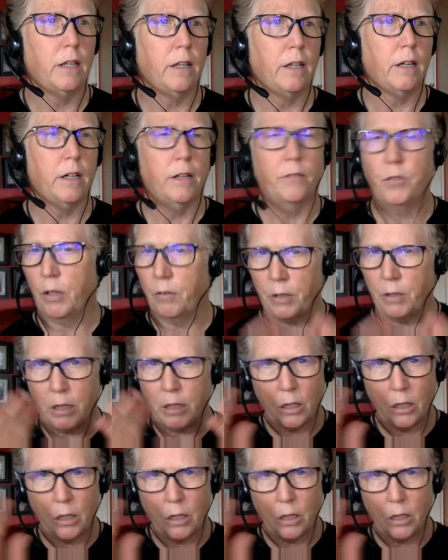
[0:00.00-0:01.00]
if you have
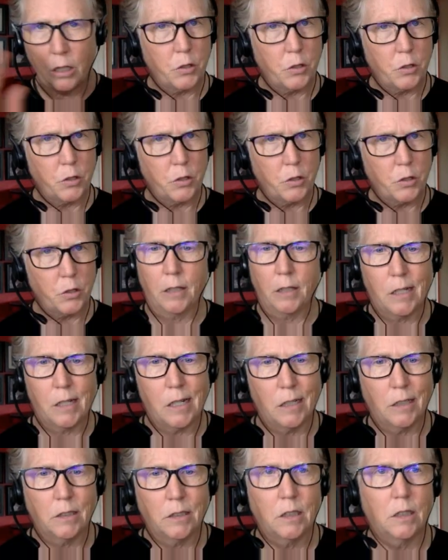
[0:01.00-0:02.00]
any questions about the
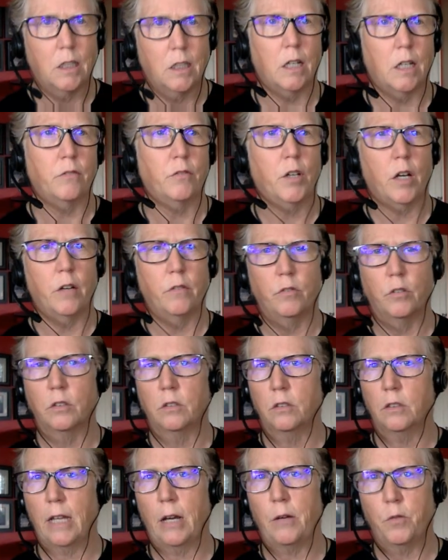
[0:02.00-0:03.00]
content that I've
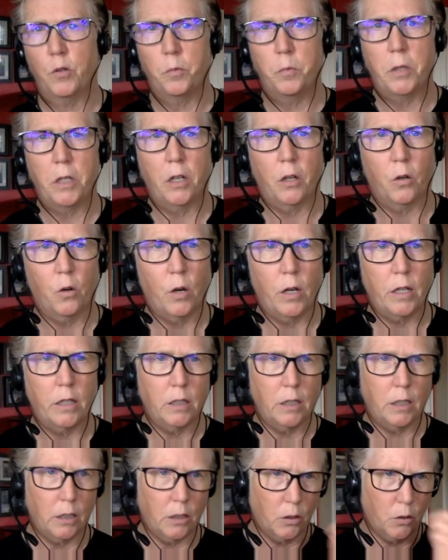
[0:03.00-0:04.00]
covered, that would be a great
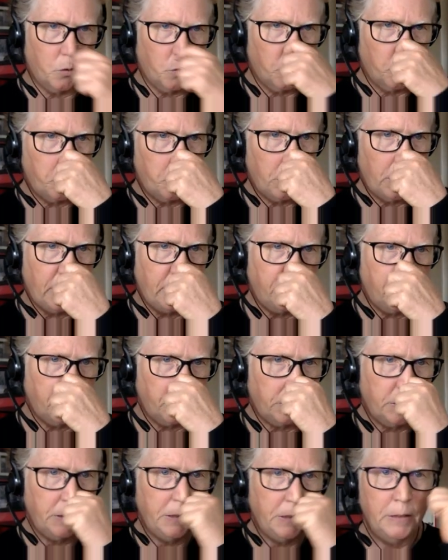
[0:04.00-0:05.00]
thing to reply
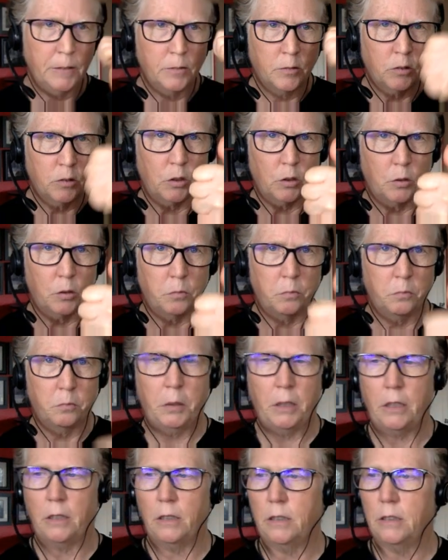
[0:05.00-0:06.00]
to. So
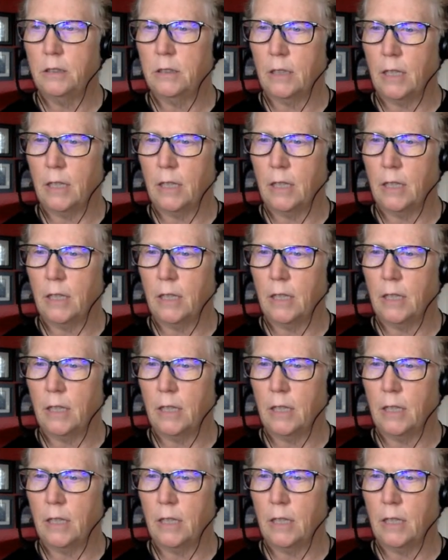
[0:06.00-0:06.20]
peace